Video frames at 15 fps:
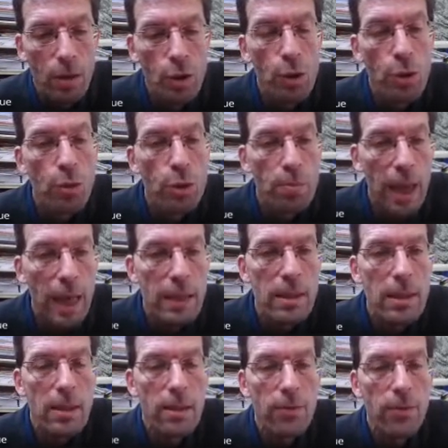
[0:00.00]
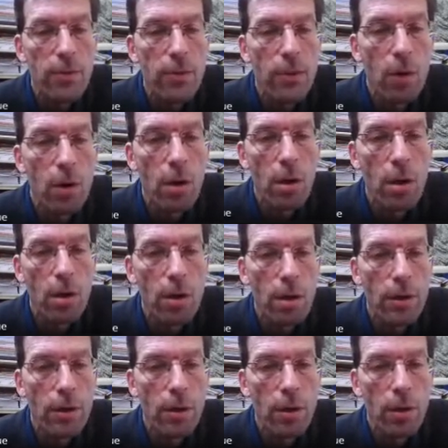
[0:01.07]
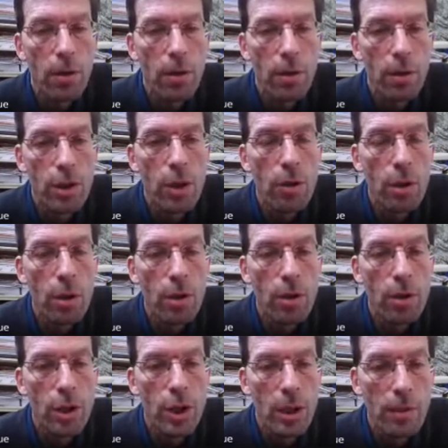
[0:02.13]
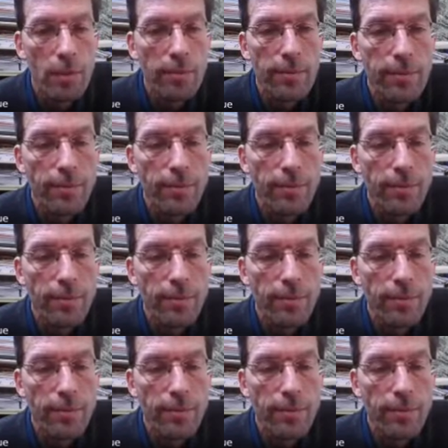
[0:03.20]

choose best for the geochronology.